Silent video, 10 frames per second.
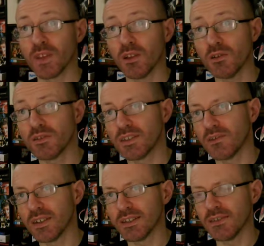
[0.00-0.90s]
Hello, Steve
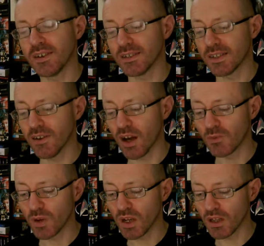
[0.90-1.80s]
White, Steve White,
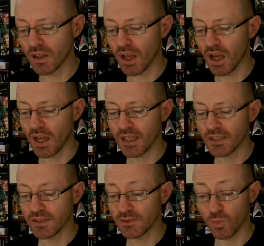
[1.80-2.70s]
89. Well, I
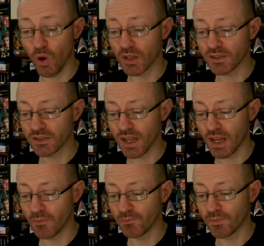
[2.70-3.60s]
just watched
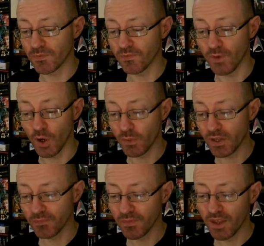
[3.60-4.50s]
um,
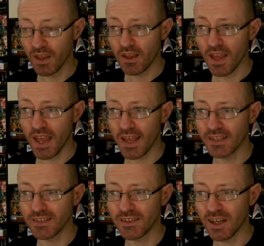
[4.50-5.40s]
Velma
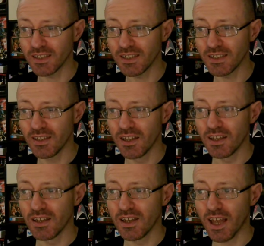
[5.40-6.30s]
and I did
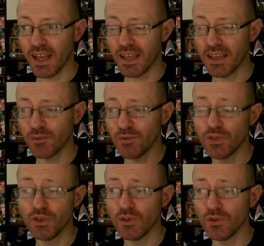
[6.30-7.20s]
a
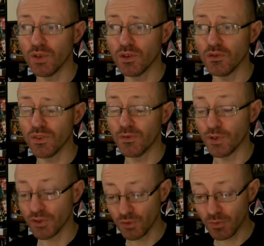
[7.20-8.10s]
review of the
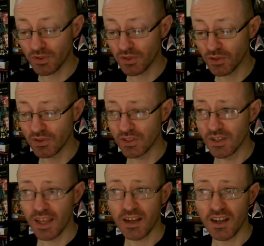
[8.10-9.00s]
first two episodes
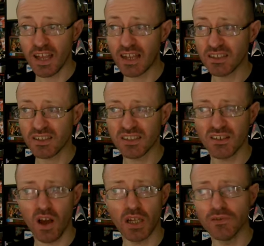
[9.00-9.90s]
and I actually
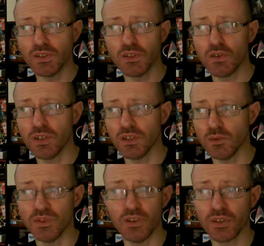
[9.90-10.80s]
kind of enjoyed it. It
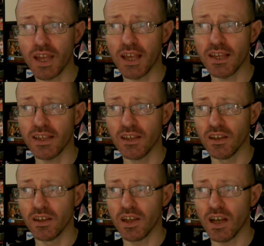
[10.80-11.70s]
was okay.
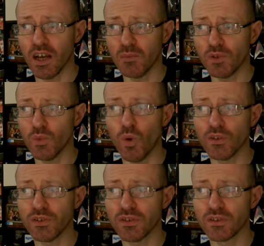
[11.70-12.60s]
Um, it
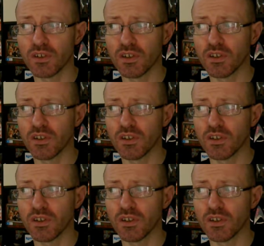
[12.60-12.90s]
wasn't